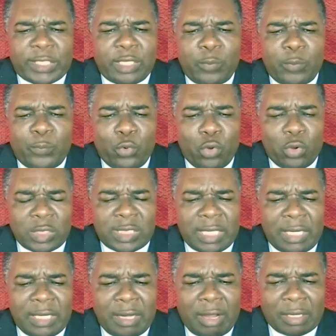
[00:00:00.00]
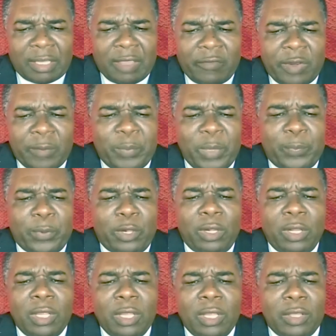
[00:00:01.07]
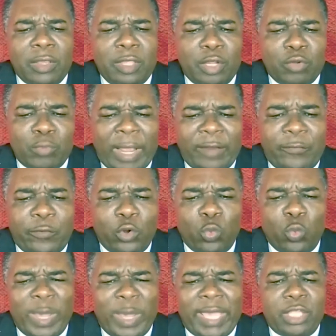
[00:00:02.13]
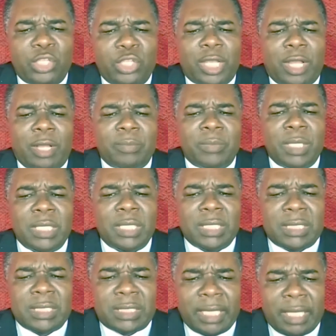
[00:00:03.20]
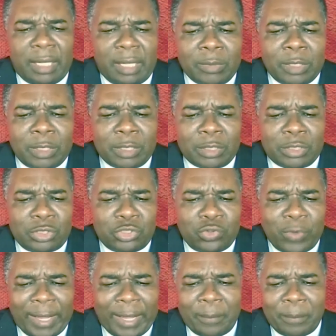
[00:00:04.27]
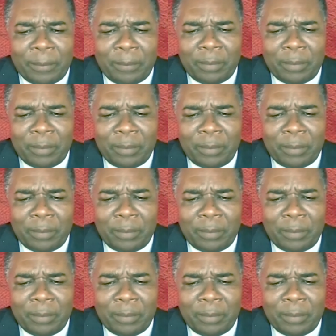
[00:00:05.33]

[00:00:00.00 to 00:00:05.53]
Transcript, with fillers: the poor, still not giving people their rightful wage, um, still trying to